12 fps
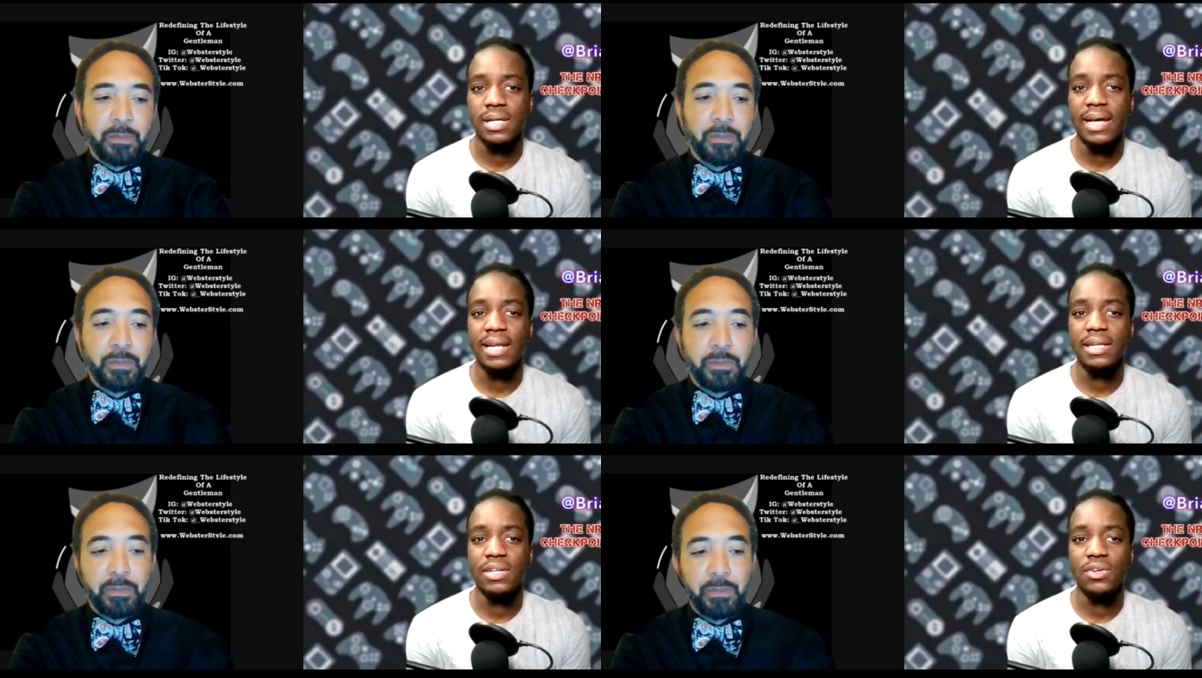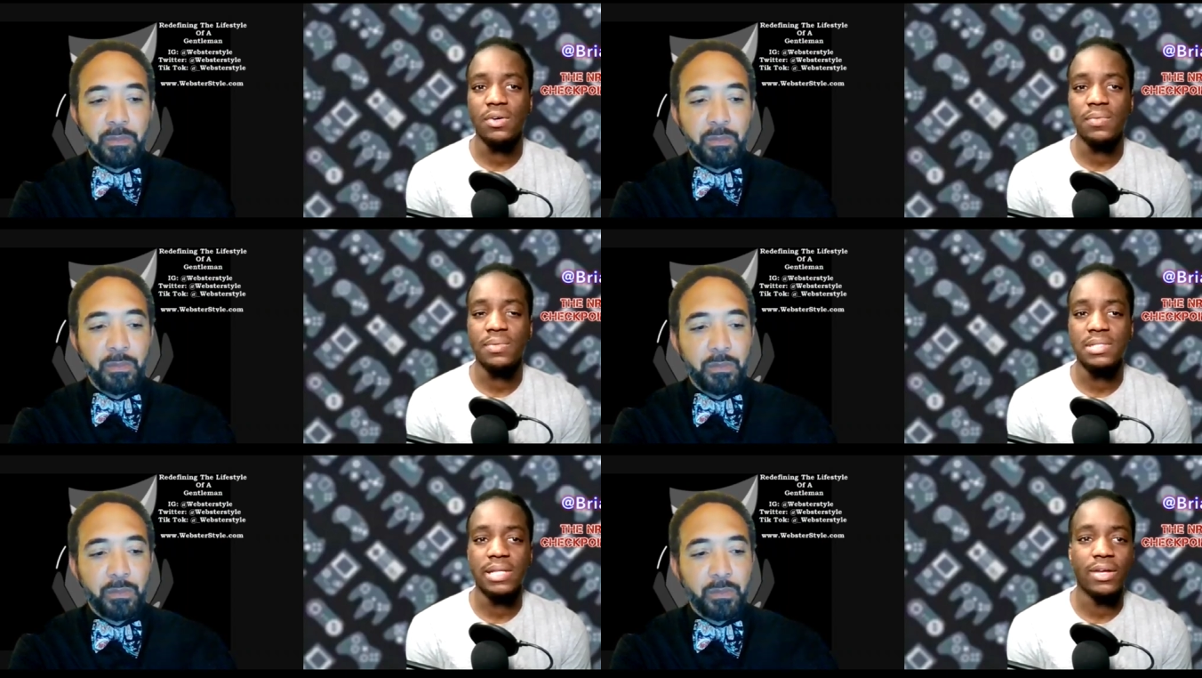Speaker 1: I didn't know it
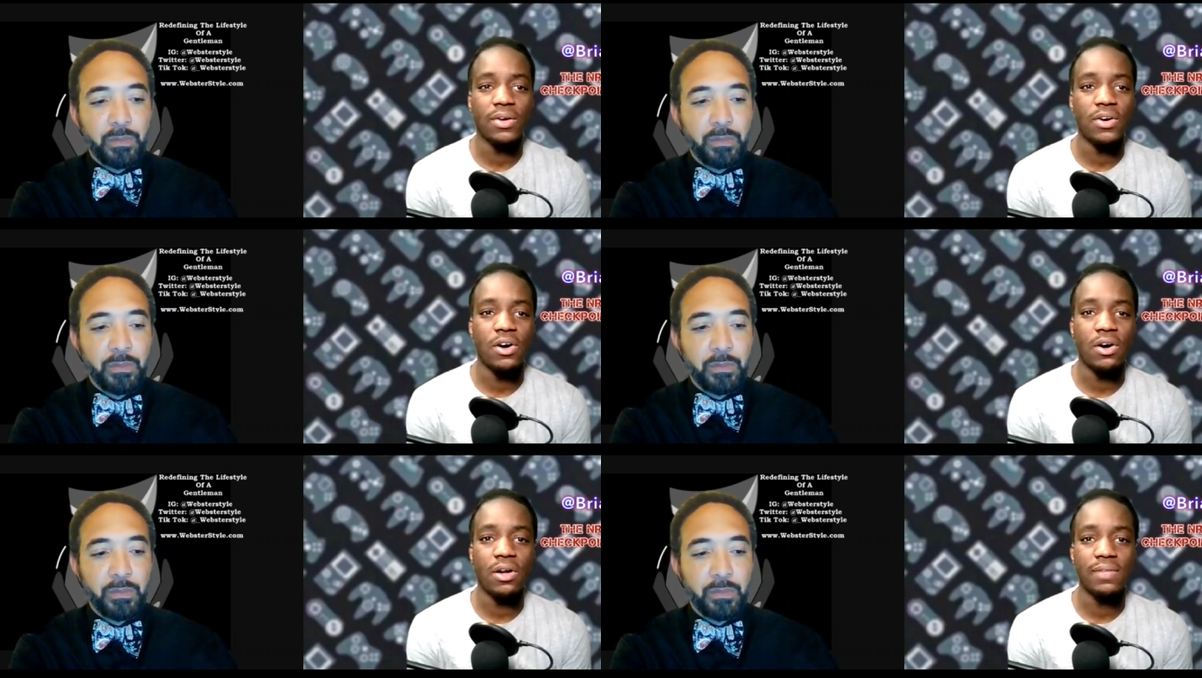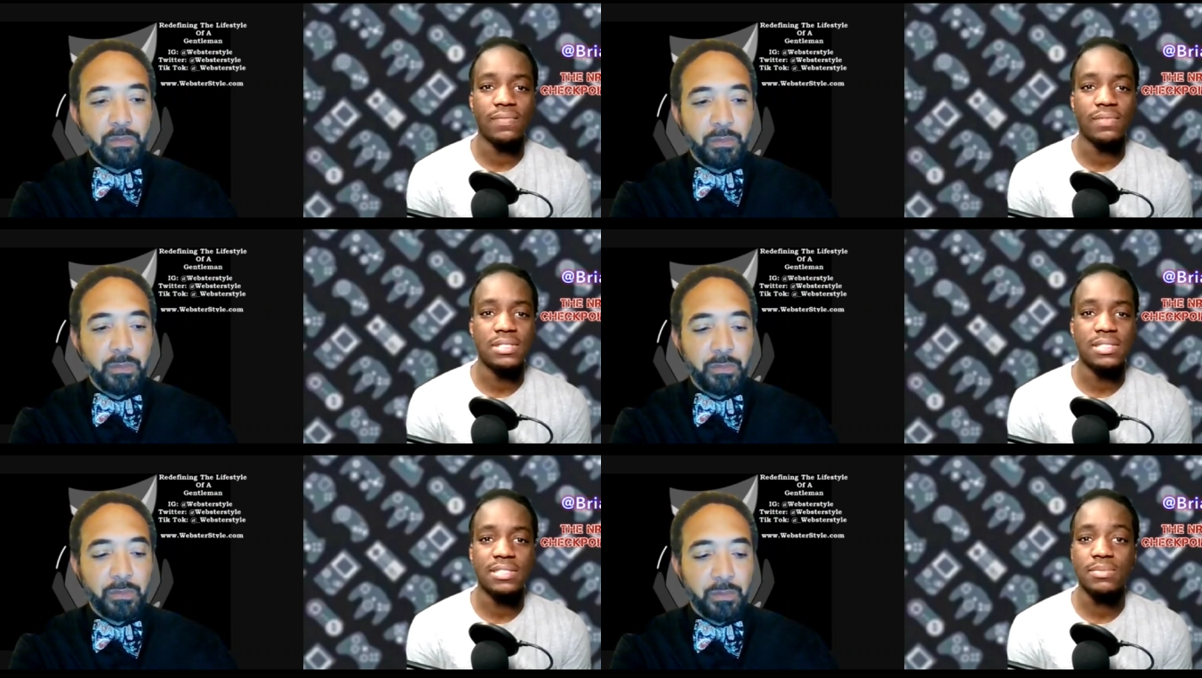was like on all of the
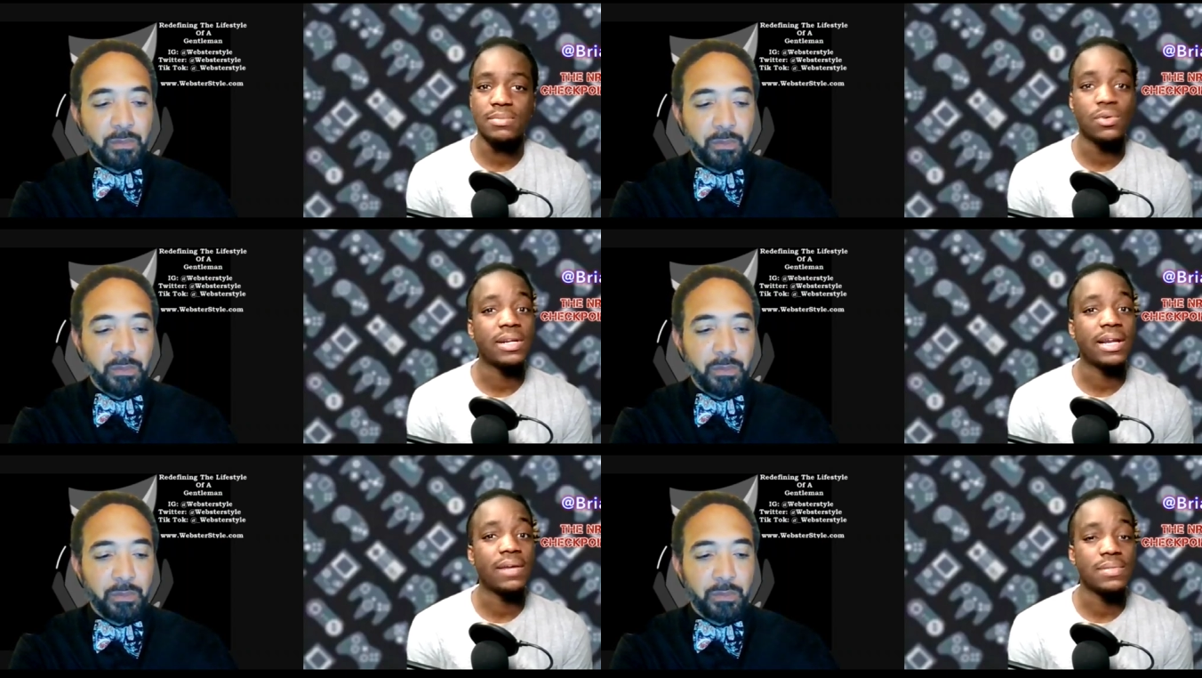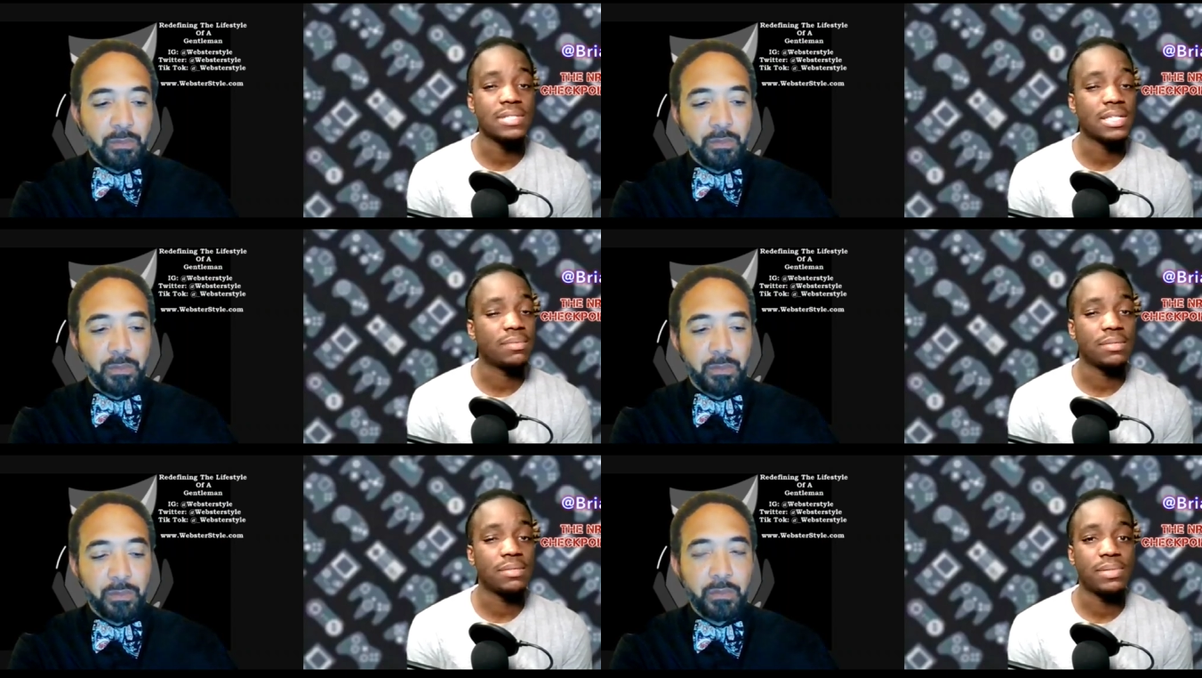systems or that it was
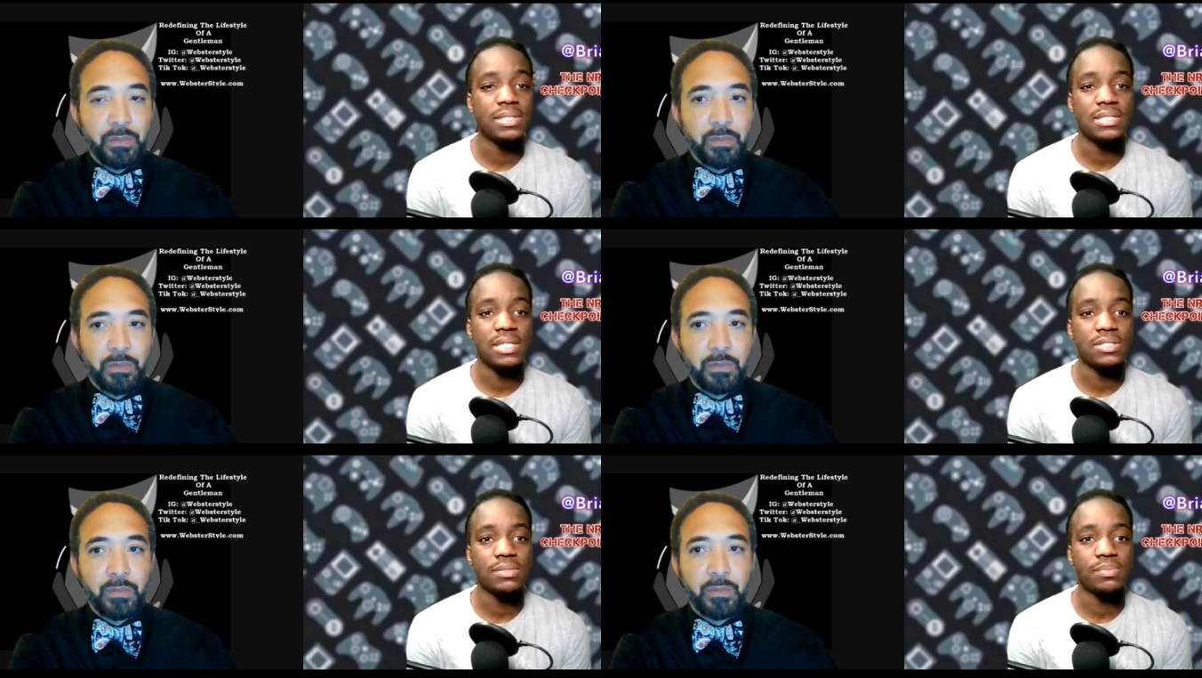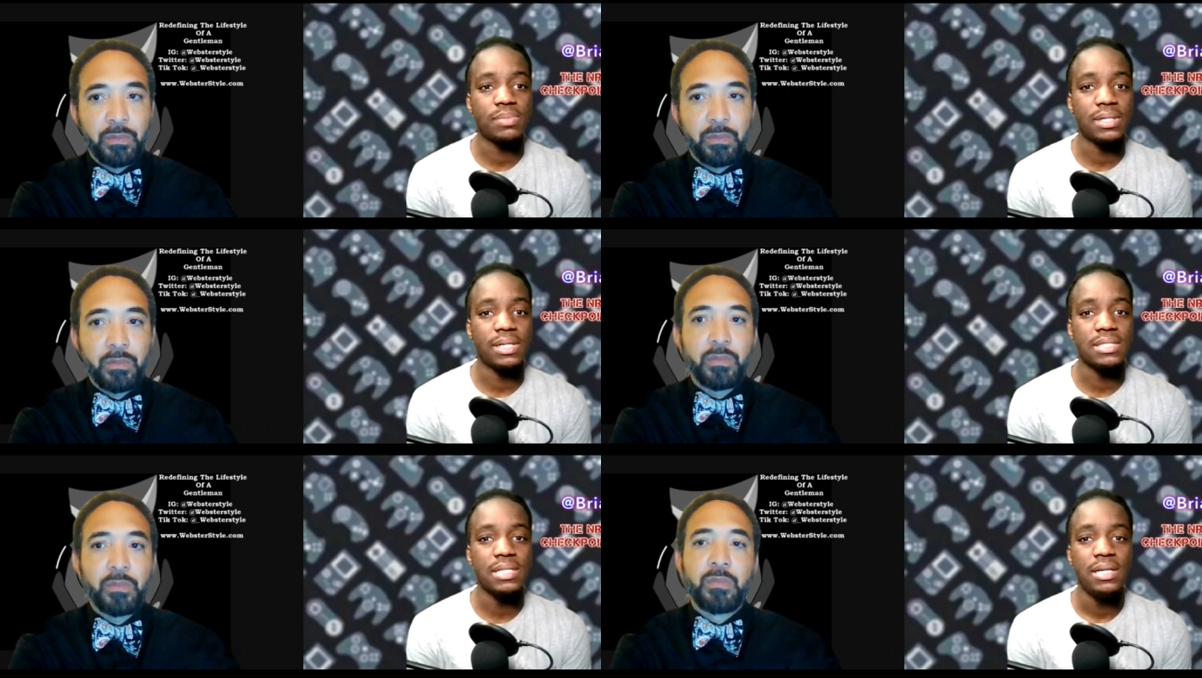coming to PlayStation
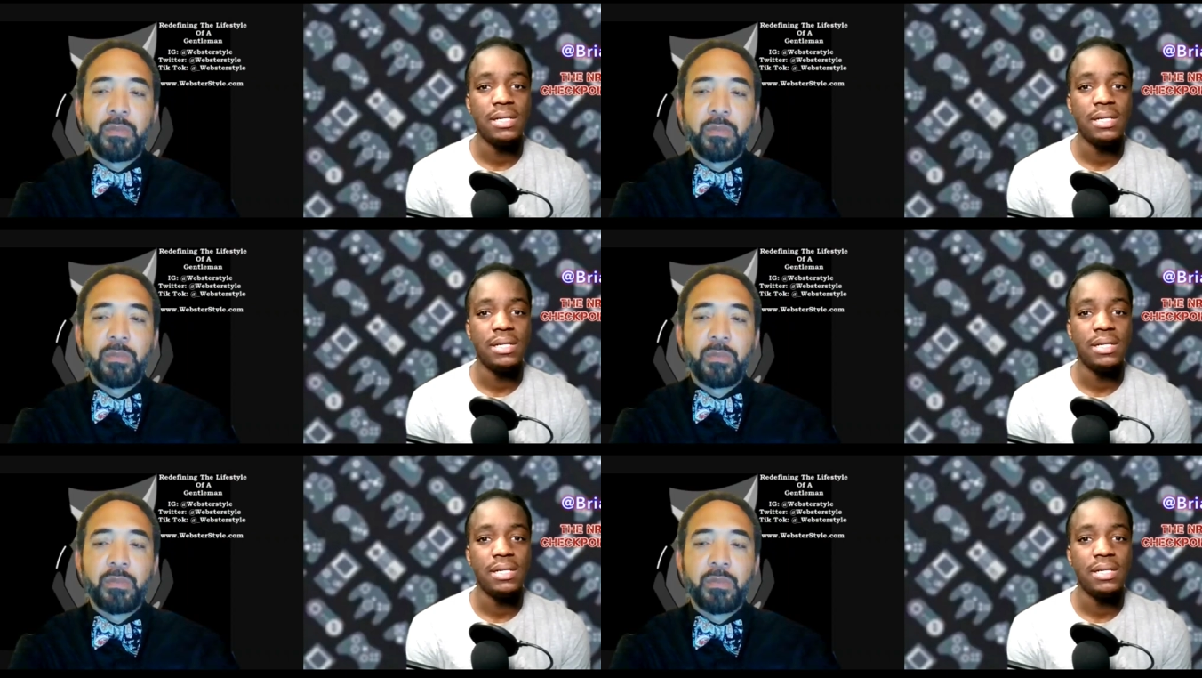Plus.